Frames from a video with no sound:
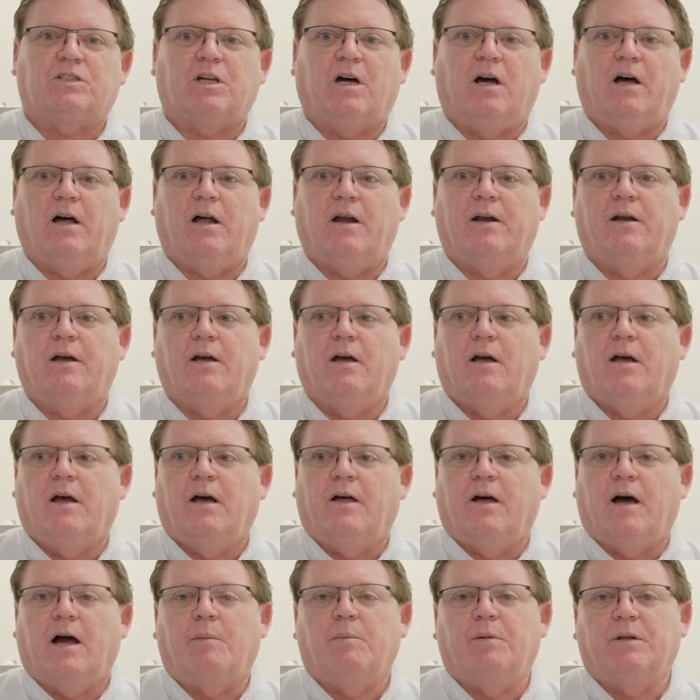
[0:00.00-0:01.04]
on,
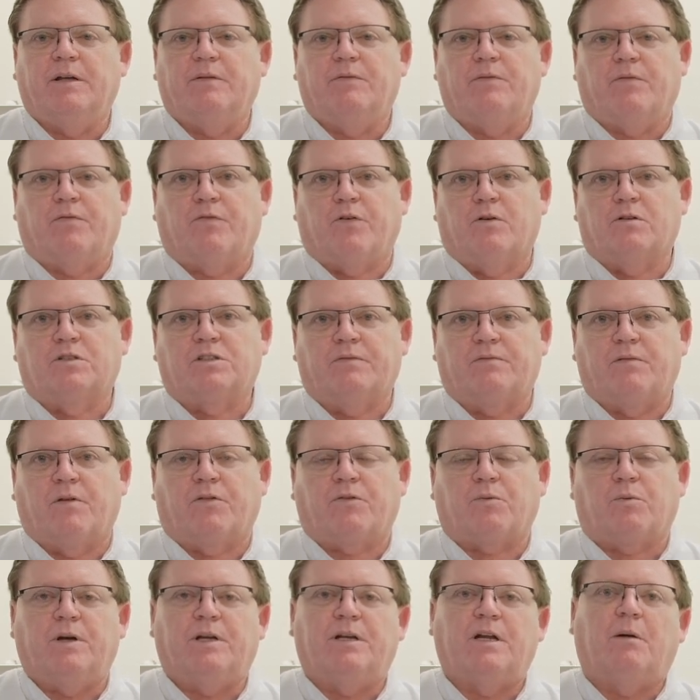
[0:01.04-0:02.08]
I believe, the first of the
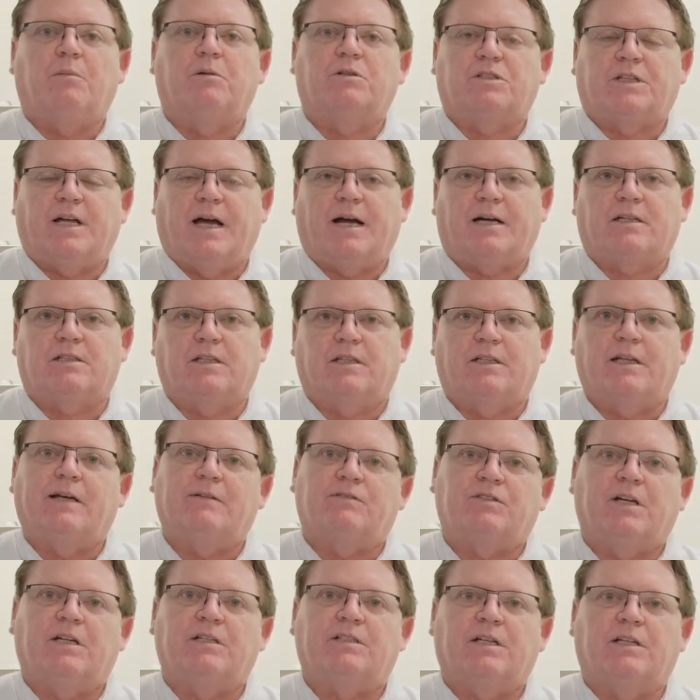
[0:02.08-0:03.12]
3 double stacks that they've
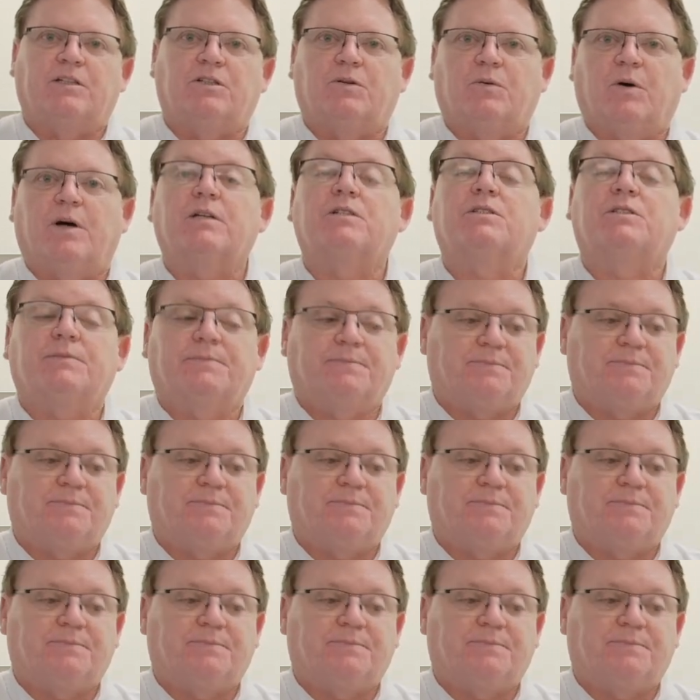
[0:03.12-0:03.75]
sent in to us.